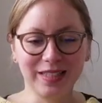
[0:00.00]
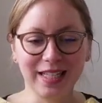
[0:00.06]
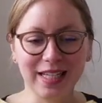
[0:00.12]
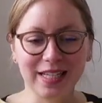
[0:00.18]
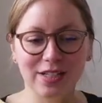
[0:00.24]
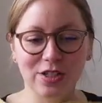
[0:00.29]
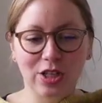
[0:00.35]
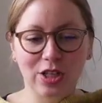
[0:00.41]

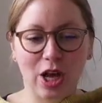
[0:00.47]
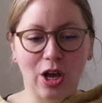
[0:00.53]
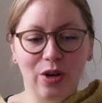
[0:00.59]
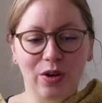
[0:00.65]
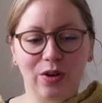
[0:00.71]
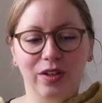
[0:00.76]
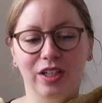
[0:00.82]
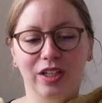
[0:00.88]

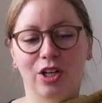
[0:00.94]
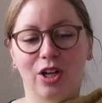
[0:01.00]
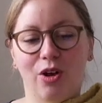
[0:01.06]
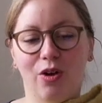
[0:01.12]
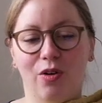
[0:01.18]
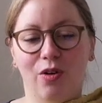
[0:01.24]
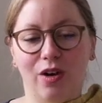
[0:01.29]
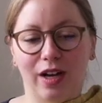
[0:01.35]
So, you
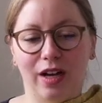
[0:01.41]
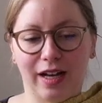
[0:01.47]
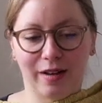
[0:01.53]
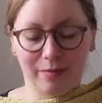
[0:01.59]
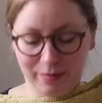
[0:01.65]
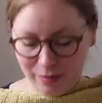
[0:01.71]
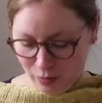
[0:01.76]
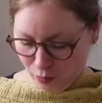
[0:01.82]
know,
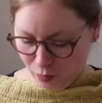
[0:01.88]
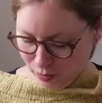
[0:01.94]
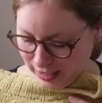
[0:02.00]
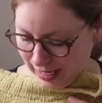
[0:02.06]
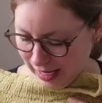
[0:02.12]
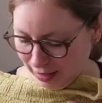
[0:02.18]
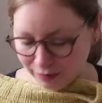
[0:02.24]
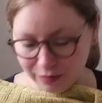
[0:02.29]

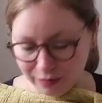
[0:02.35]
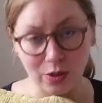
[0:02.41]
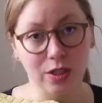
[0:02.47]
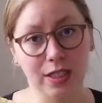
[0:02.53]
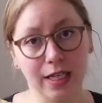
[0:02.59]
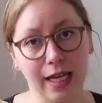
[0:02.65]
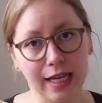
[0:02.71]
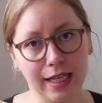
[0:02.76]
we'll have
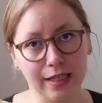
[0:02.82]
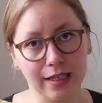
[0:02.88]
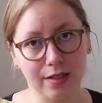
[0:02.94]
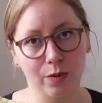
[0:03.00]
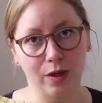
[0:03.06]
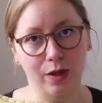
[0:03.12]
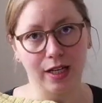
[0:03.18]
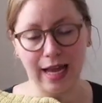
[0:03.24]
those kits.
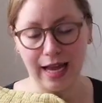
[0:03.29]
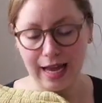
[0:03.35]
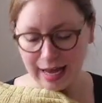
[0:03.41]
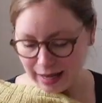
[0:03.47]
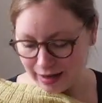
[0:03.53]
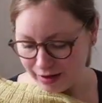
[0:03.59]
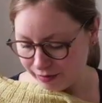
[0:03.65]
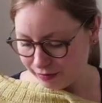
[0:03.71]
We'll
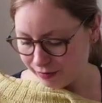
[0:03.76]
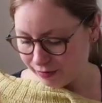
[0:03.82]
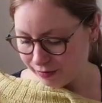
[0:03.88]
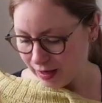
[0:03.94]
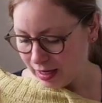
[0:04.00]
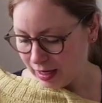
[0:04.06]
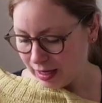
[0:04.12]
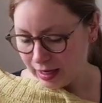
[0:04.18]
have,
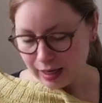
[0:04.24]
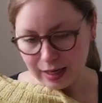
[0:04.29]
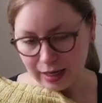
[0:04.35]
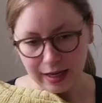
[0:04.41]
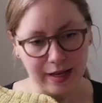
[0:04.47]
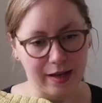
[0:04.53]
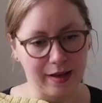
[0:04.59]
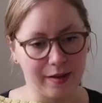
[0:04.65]

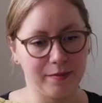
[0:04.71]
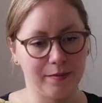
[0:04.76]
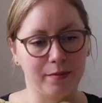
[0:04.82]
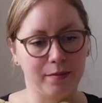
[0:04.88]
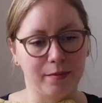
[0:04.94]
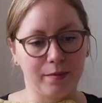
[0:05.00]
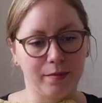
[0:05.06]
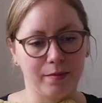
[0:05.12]

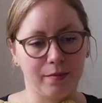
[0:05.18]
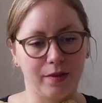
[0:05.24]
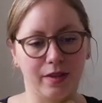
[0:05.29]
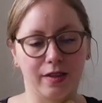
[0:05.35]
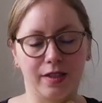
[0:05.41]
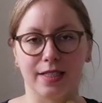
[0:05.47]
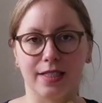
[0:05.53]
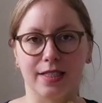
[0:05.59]

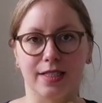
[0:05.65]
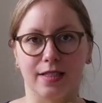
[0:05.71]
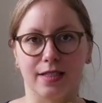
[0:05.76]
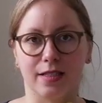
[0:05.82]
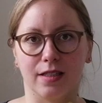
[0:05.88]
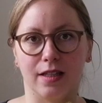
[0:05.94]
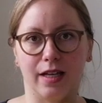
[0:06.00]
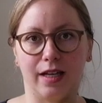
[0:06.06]
this
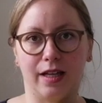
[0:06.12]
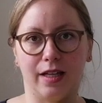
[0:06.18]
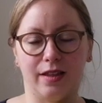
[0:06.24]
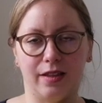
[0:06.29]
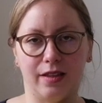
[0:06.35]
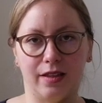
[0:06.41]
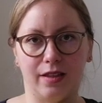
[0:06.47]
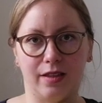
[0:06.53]

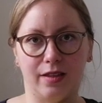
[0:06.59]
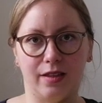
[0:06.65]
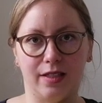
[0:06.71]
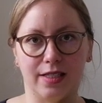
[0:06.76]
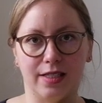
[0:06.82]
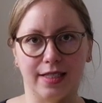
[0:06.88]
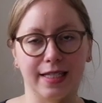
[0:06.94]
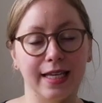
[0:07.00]

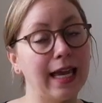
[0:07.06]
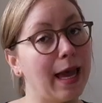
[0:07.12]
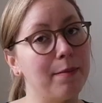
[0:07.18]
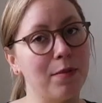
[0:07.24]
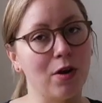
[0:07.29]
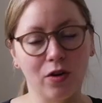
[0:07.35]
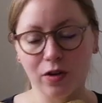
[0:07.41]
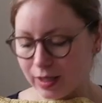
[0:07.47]
is
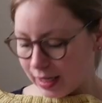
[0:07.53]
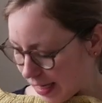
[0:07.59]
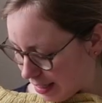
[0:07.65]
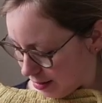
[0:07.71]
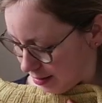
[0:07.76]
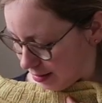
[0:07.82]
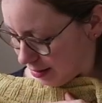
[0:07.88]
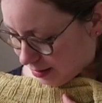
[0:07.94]
Crème
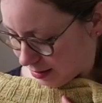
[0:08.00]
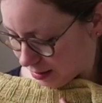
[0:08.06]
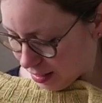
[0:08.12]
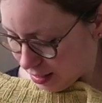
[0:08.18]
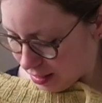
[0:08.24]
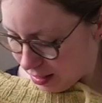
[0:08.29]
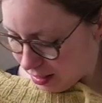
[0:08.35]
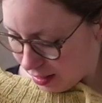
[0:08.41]
Anglaise,
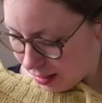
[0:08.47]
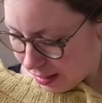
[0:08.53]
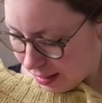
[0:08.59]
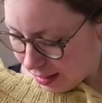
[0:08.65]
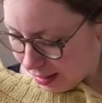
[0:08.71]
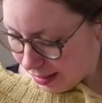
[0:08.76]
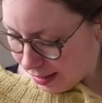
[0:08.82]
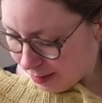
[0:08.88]

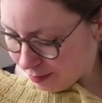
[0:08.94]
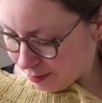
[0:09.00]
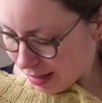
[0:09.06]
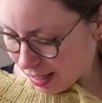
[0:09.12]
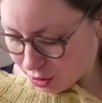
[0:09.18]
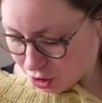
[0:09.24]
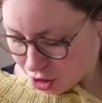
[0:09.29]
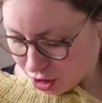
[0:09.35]

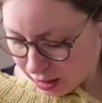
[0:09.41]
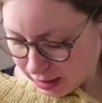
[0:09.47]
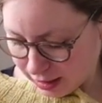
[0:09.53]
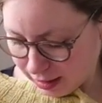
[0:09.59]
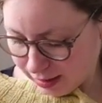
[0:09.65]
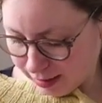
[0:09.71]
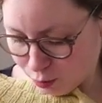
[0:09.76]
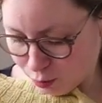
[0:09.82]

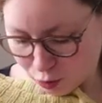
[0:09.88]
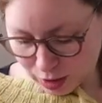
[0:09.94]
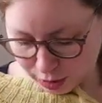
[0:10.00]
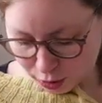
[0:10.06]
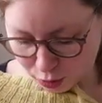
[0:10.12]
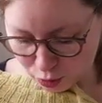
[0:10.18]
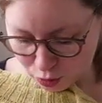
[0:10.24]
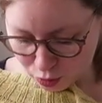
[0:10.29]
Argile, Bois
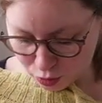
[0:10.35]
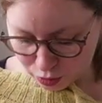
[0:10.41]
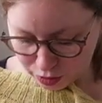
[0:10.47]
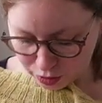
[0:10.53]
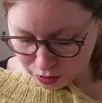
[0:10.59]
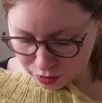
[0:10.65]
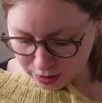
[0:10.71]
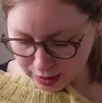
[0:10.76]
de
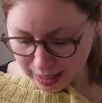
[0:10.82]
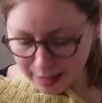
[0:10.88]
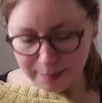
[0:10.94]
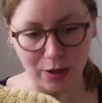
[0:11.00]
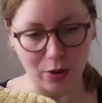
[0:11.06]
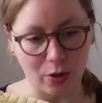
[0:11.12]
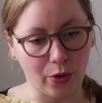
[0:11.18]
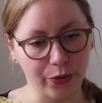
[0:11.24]
Rose,
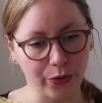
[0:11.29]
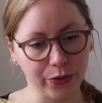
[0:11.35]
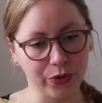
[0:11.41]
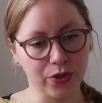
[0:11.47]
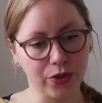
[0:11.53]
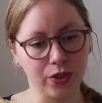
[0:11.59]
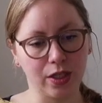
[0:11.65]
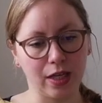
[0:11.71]

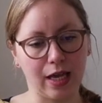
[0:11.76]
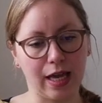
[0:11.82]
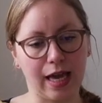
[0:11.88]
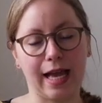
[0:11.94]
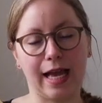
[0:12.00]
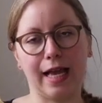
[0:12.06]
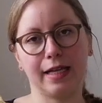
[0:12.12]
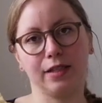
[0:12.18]
Amarante,
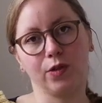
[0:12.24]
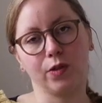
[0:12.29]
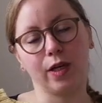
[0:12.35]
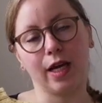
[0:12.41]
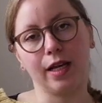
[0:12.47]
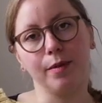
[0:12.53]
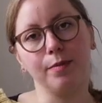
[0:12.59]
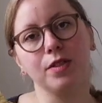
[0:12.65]
and
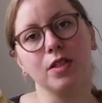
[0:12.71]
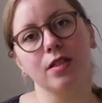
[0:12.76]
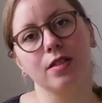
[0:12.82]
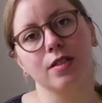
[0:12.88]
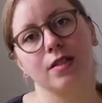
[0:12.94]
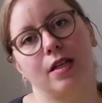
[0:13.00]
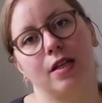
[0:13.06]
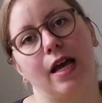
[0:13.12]

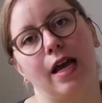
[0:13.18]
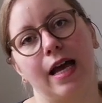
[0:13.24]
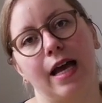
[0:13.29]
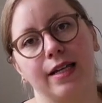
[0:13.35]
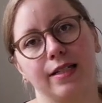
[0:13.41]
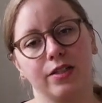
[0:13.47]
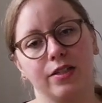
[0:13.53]
Eucalyptus as the